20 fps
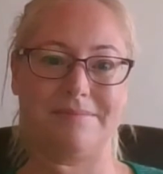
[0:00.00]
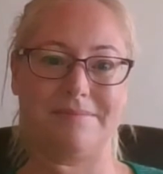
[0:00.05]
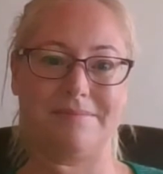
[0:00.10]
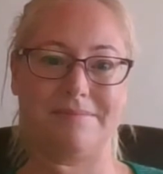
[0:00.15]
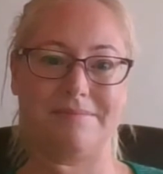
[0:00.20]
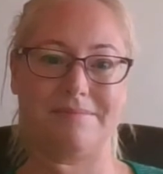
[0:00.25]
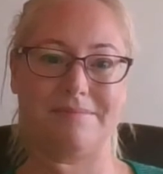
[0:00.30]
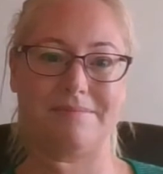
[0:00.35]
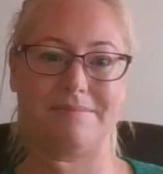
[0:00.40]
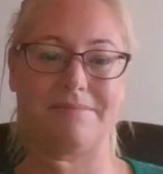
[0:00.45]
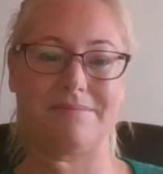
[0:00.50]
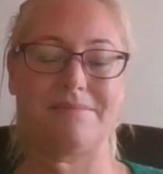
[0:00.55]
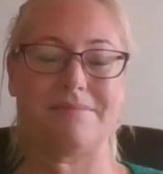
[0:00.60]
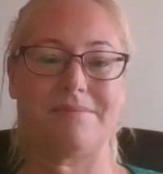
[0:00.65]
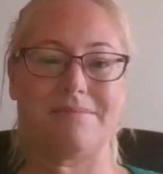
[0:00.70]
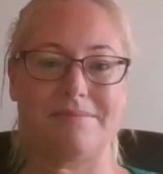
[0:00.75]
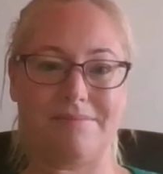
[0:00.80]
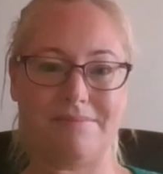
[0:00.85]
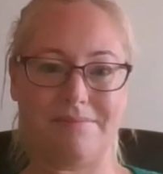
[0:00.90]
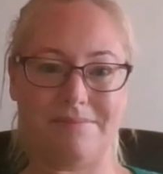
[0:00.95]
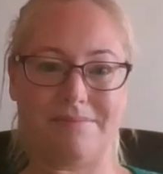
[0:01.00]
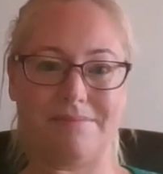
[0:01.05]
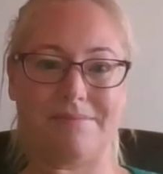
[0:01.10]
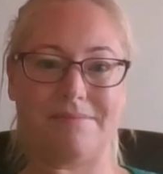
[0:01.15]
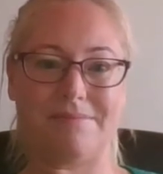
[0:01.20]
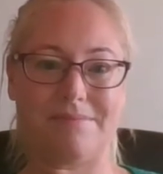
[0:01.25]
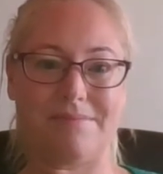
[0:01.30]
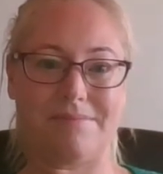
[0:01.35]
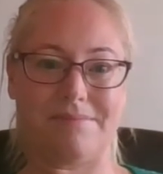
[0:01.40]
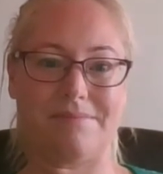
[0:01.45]

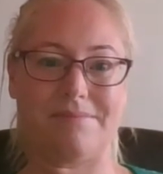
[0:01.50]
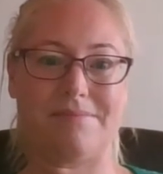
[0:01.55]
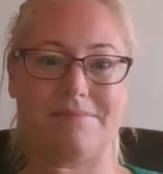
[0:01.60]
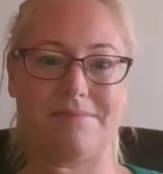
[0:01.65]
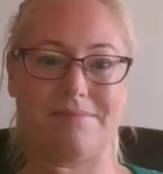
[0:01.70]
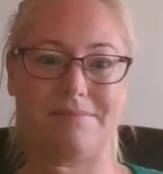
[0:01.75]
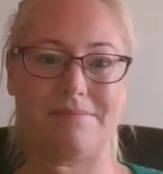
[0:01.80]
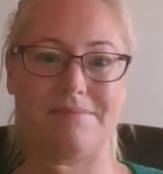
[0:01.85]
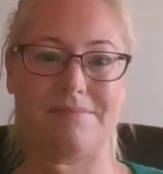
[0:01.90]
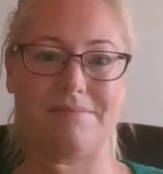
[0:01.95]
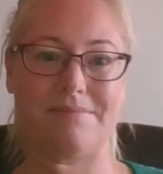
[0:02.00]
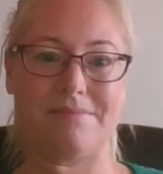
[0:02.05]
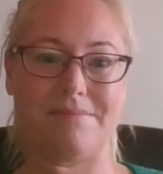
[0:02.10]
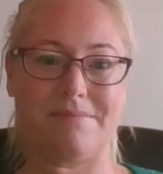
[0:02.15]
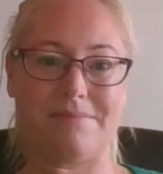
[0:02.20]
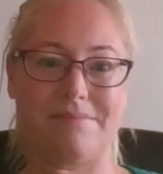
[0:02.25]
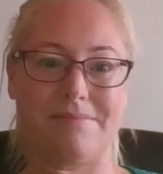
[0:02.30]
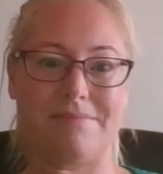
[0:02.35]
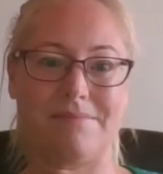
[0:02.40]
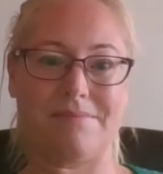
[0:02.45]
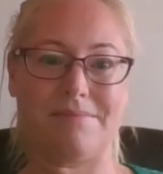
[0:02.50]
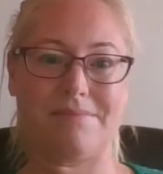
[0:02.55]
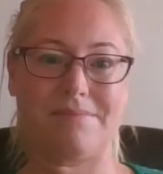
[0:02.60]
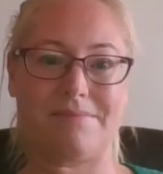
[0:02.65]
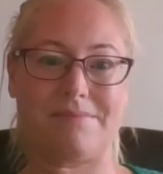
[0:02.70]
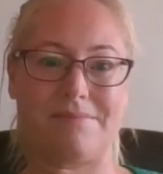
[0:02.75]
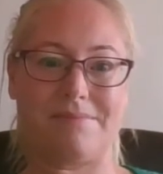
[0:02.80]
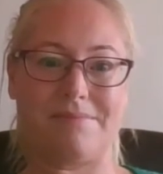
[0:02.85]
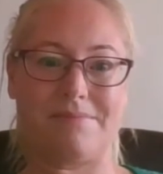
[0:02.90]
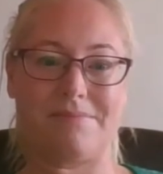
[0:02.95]

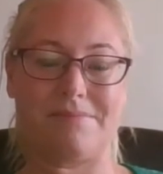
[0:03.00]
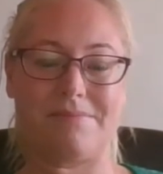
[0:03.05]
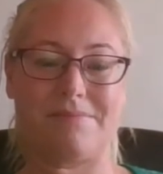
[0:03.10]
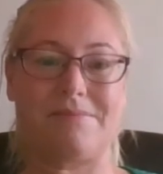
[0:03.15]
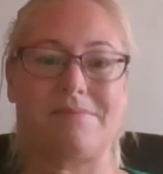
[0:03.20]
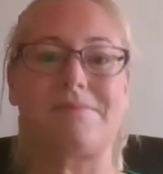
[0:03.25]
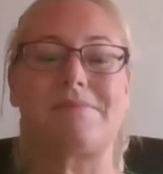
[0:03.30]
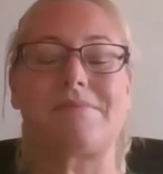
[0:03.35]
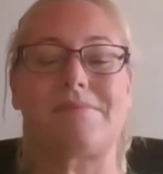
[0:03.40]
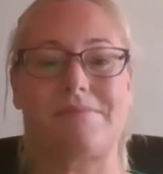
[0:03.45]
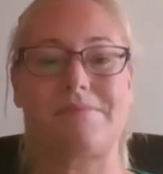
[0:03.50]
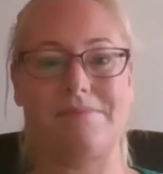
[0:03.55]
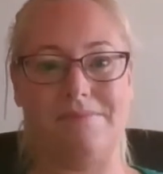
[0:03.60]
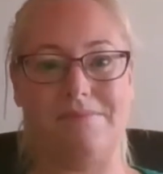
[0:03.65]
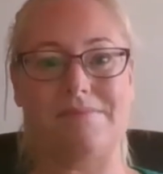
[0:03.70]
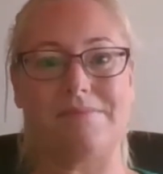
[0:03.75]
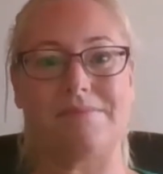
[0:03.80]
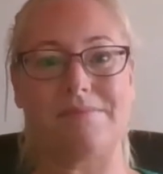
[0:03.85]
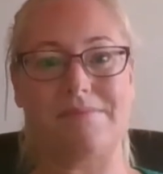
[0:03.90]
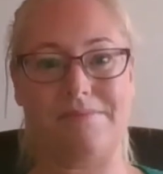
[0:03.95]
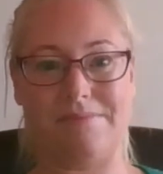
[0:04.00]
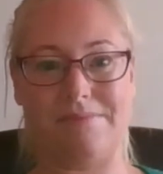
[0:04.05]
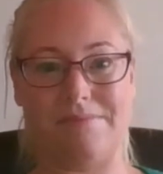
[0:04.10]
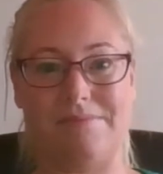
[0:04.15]
The person shown says nothing.